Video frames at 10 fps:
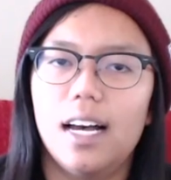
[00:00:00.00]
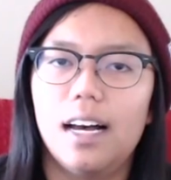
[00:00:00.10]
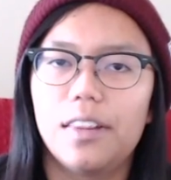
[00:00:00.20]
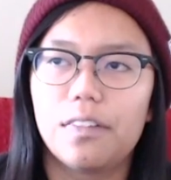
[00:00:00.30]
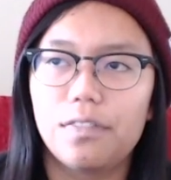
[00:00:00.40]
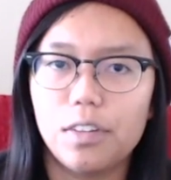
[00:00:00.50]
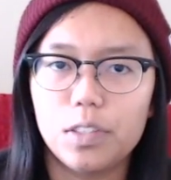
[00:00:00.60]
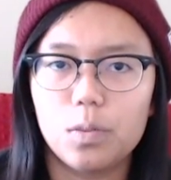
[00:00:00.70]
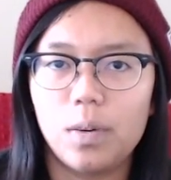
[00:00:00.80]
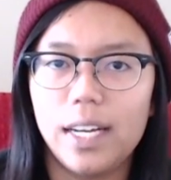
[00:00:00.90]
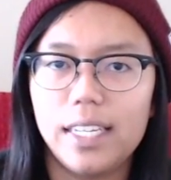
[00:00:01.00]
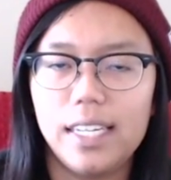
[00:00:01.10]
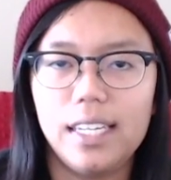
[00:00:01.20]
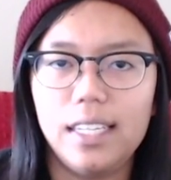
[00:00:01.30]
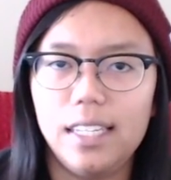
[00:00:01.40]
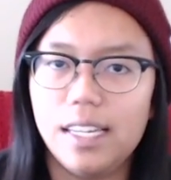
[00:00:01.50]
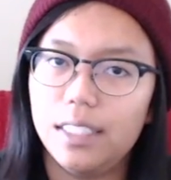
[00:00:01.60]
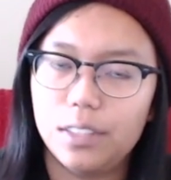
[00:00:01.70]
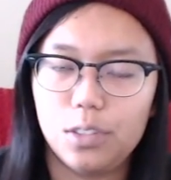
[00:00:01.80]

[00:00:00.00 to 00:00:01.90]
The first one is